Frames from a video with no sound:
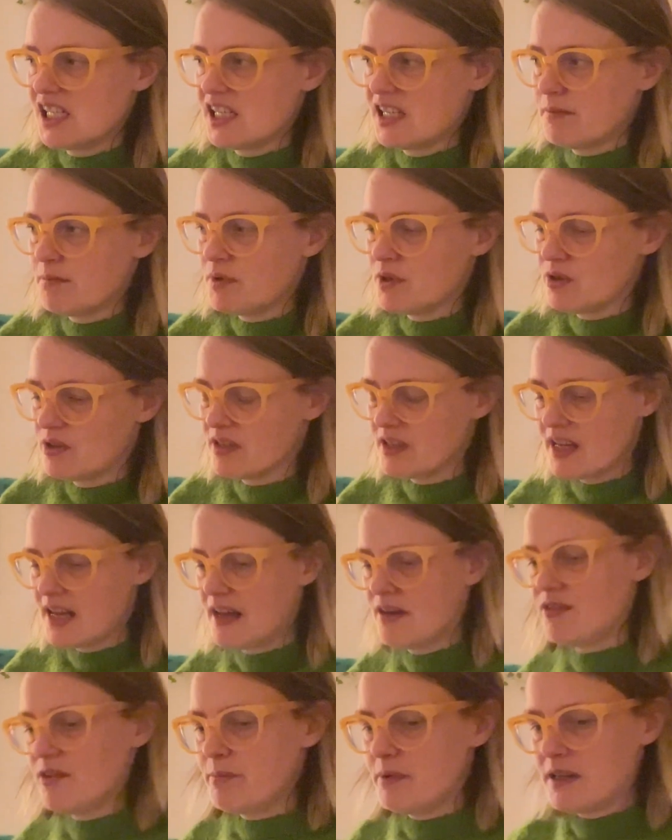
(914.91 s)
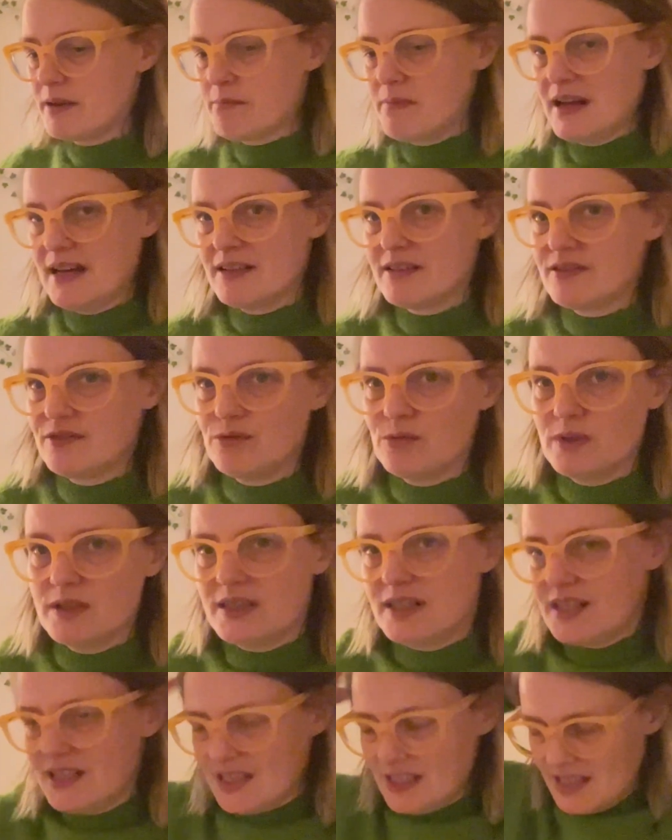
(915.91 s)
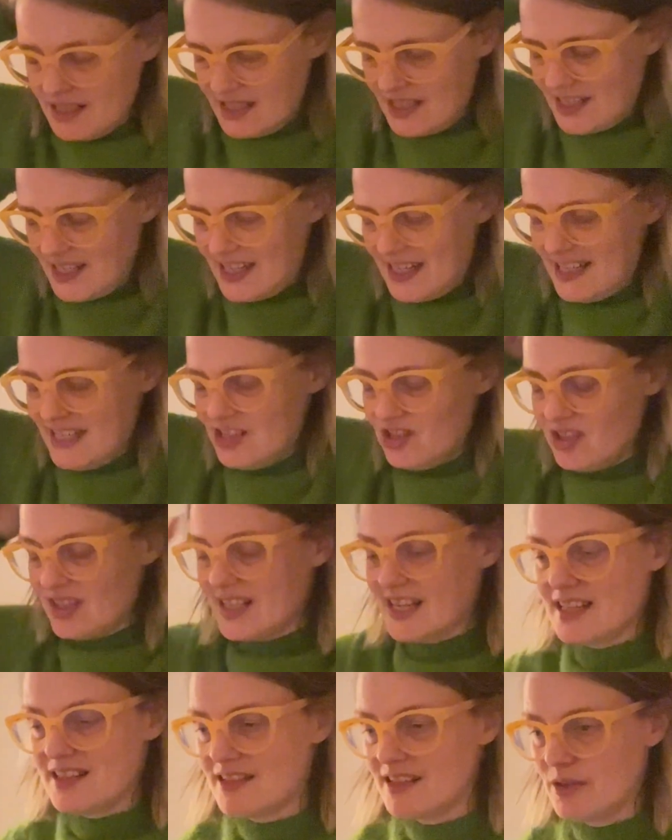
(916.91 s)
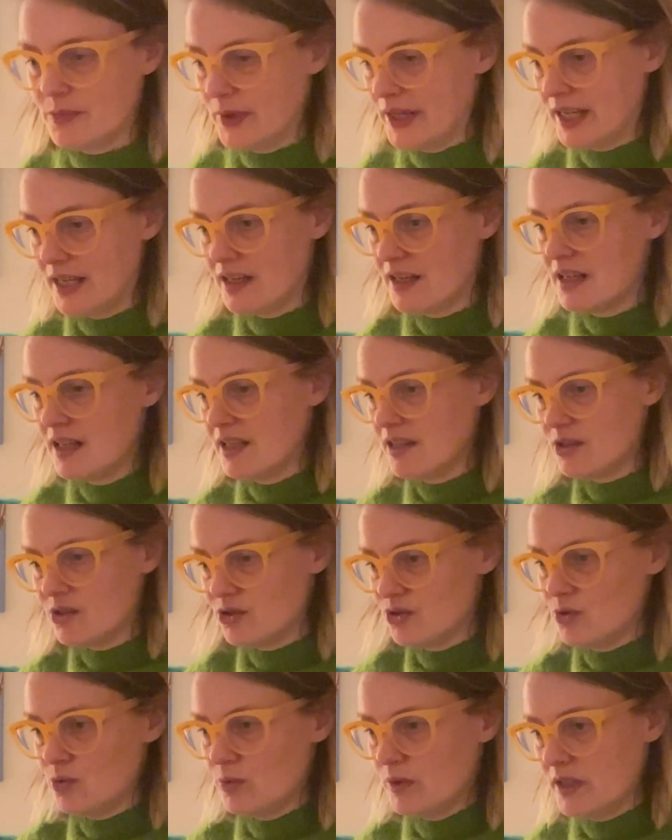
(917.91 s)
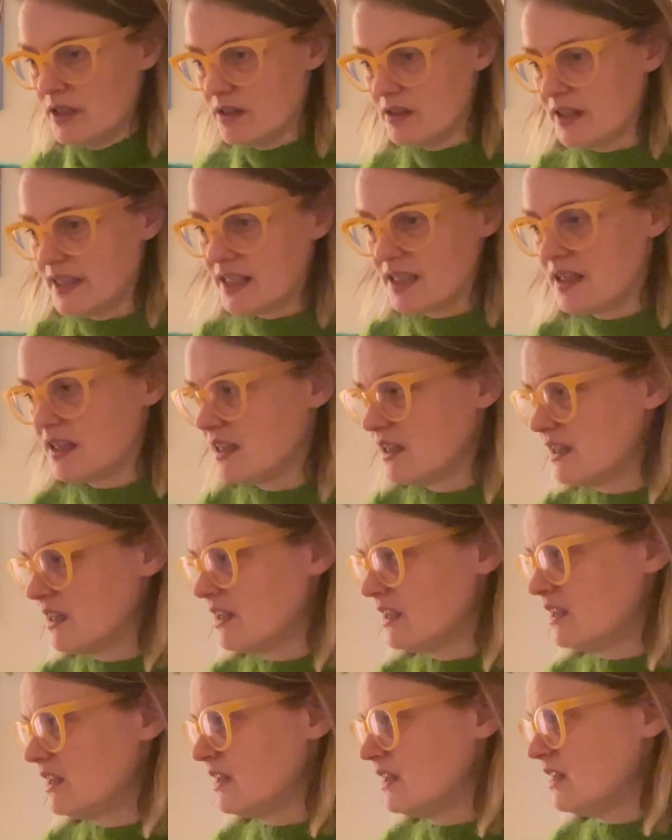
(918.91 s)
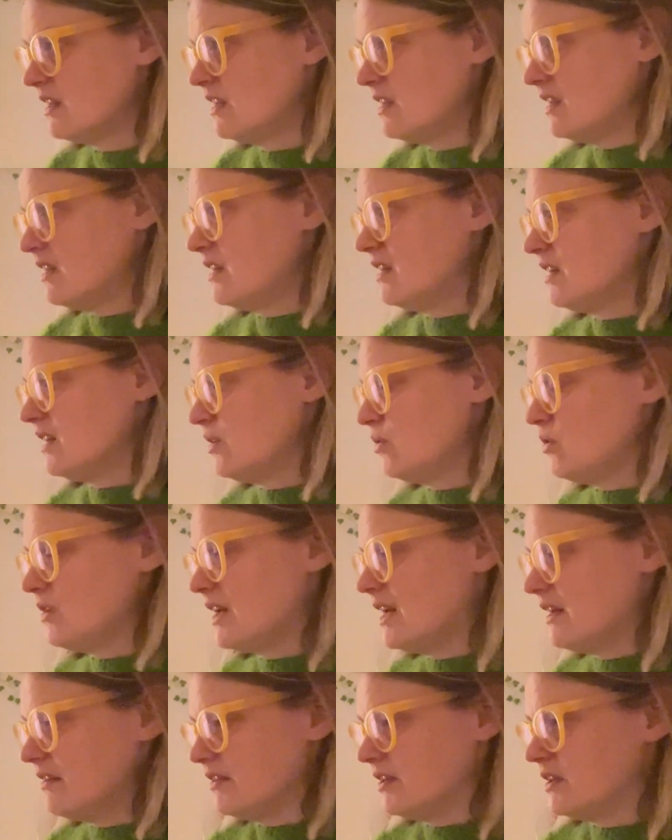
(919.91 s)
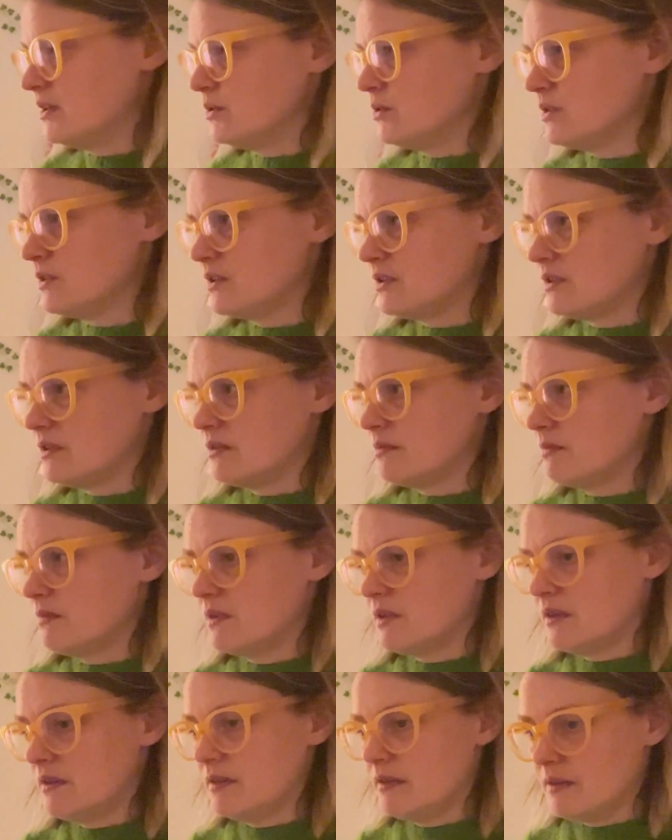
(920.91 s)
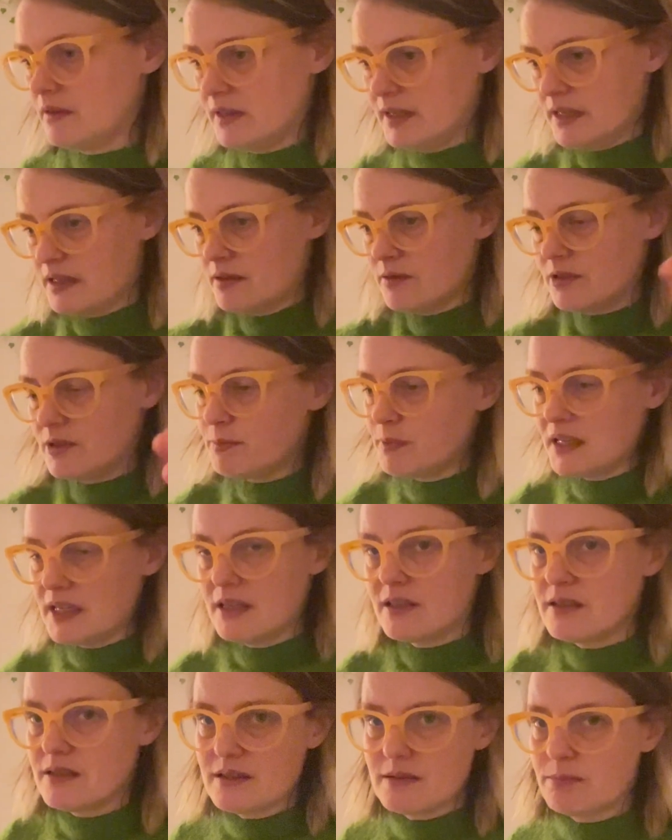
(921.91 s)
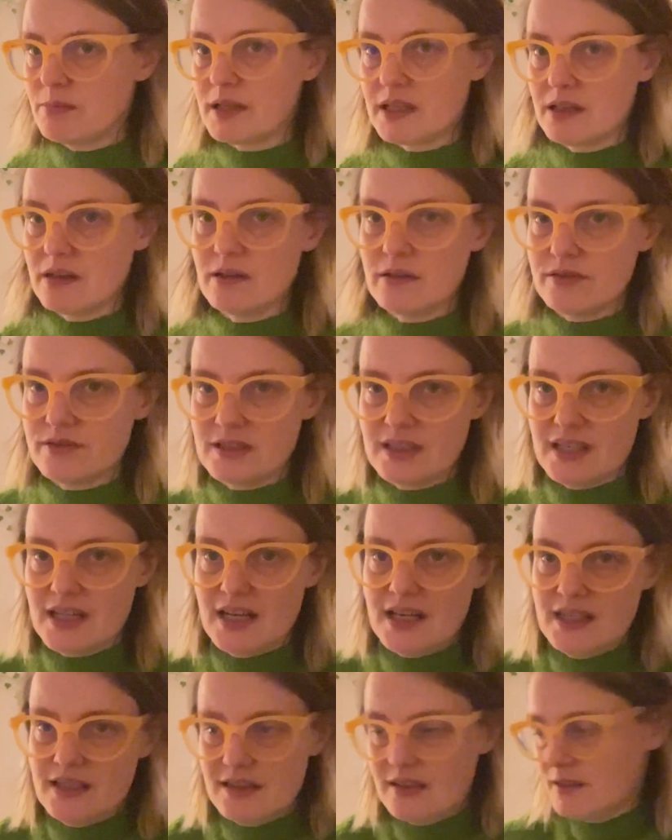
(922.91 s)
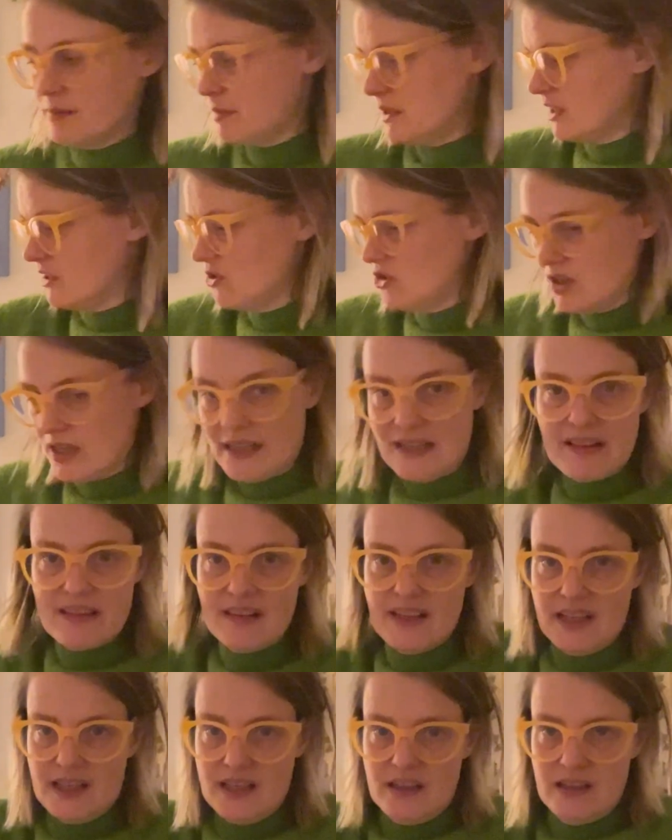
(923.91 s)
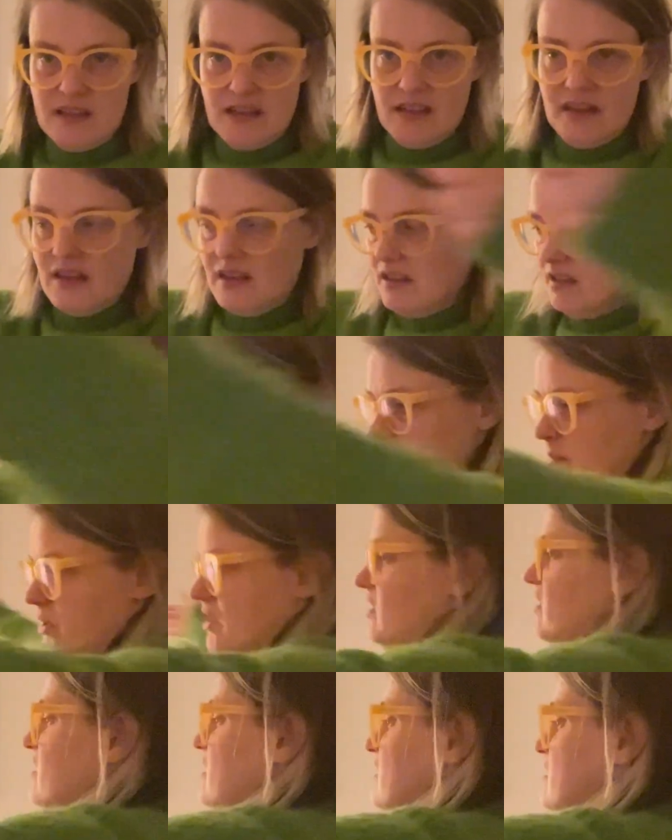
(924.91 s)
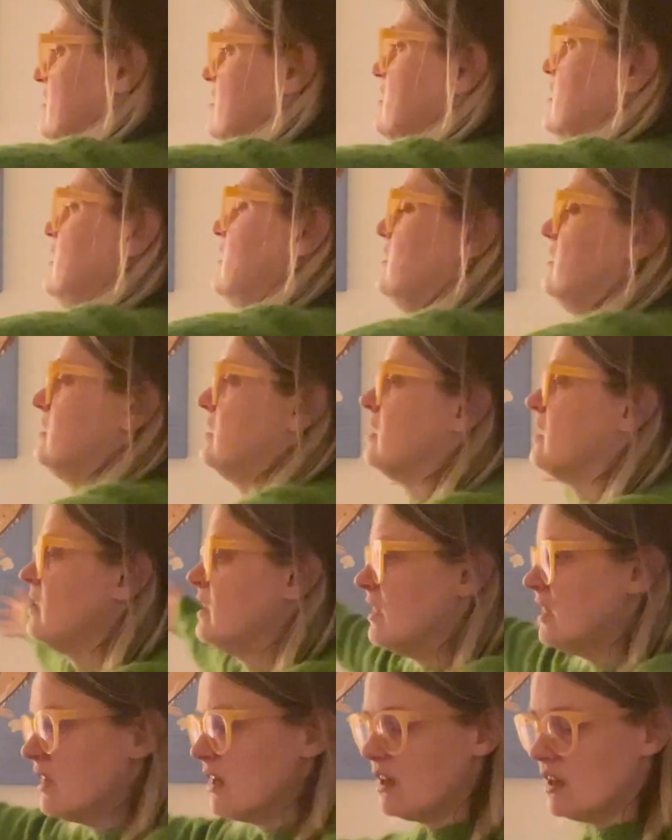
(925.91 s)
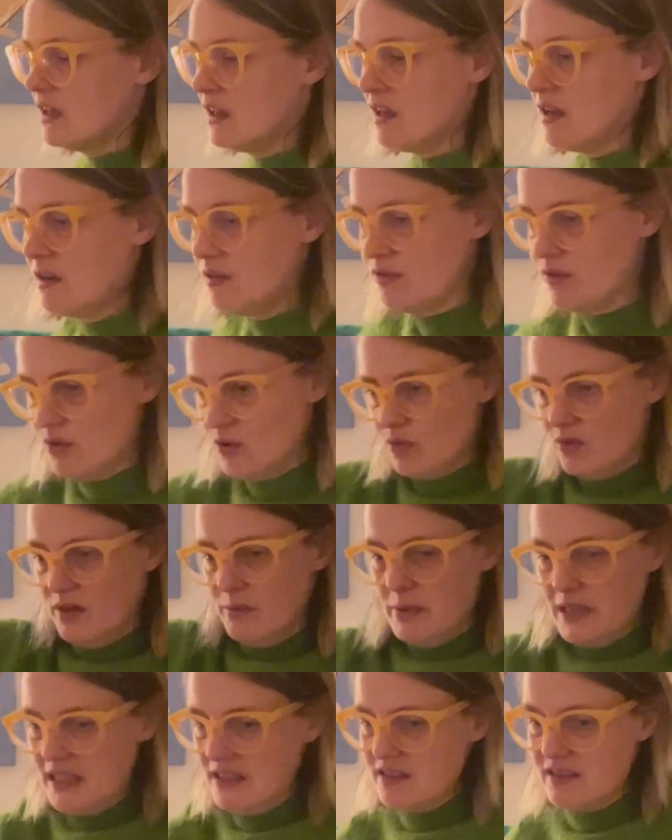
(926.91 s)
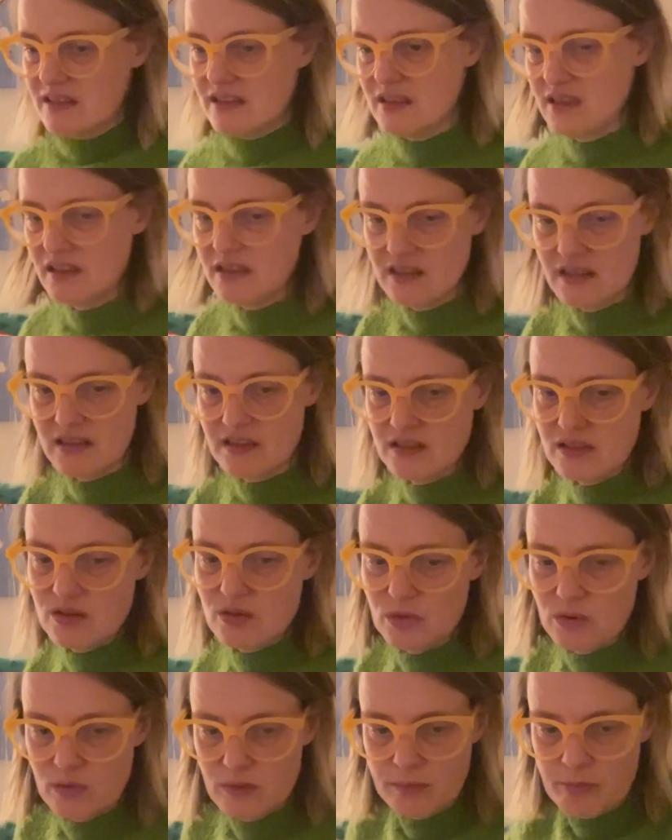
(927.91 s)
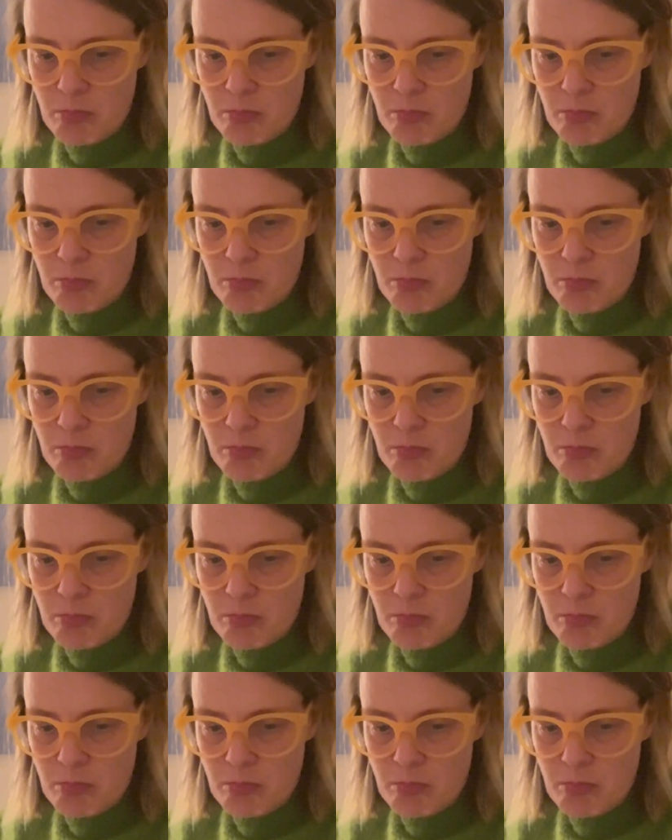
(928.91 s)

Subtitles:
because I have a big massive one and it just gets in the way. There's nowhere, like, I don't have a house like space big enough to carry this big giant thing. It's about this size for all the bits, so